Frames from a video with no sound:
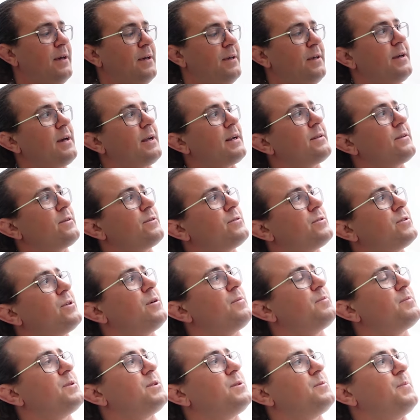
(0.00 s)
You got a little
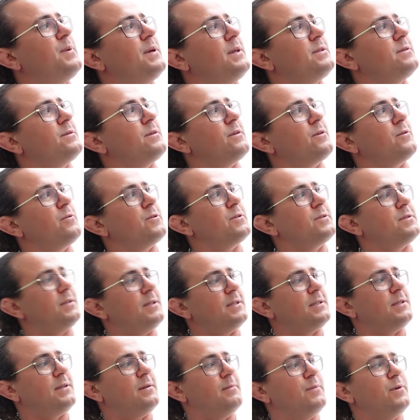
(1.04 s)
soap dispenser. Of course,
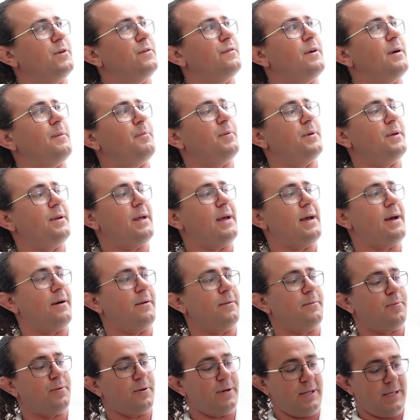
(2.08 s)
this can move up and down
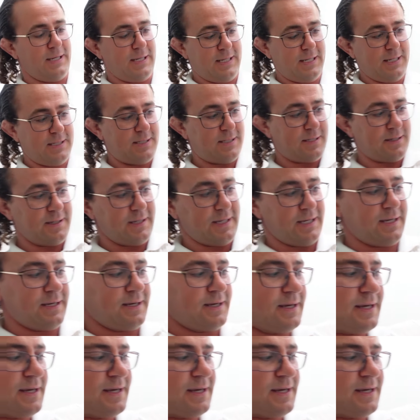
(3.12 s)
pretty easily.